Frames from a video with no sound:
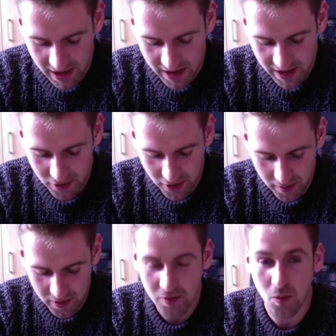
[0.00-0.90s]
in
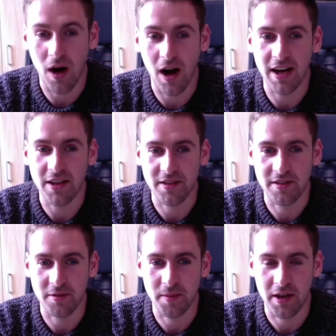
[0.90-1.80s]
terms of why this
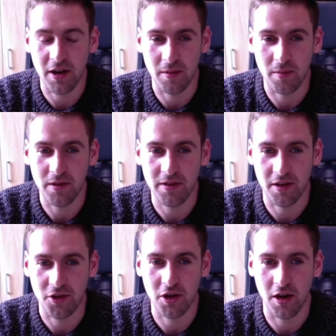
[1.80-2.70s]
has become
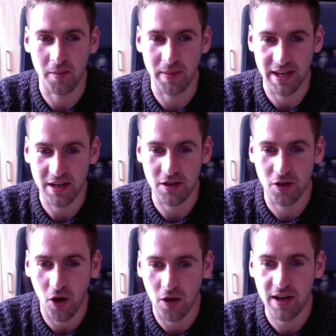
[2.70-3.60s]
such a big
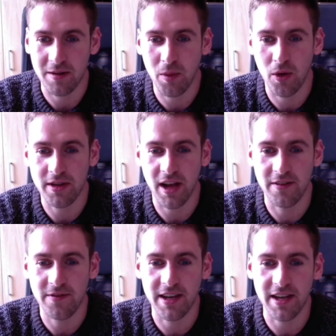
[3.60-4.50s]
talking point, I
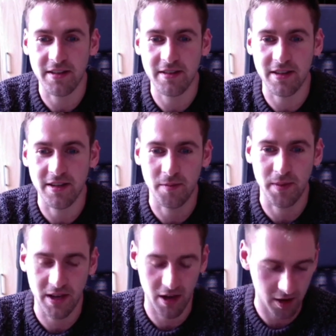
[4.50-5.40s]
think it's
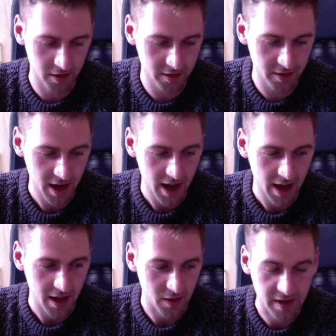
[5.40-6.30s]
because
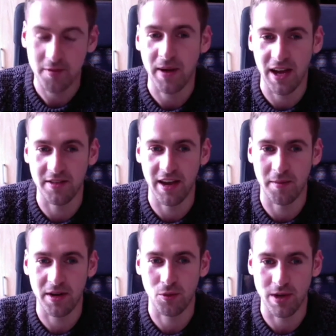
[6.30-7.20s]
this
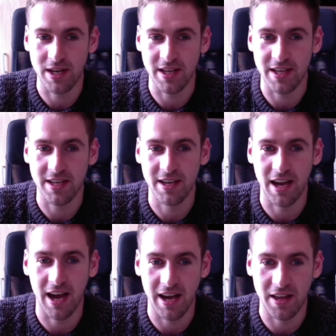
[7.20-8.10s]
pandemic really,
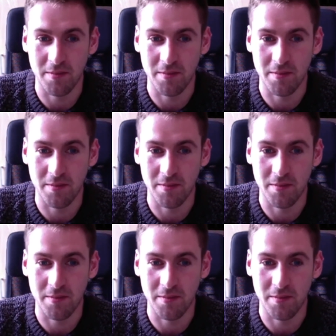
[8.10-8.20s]
the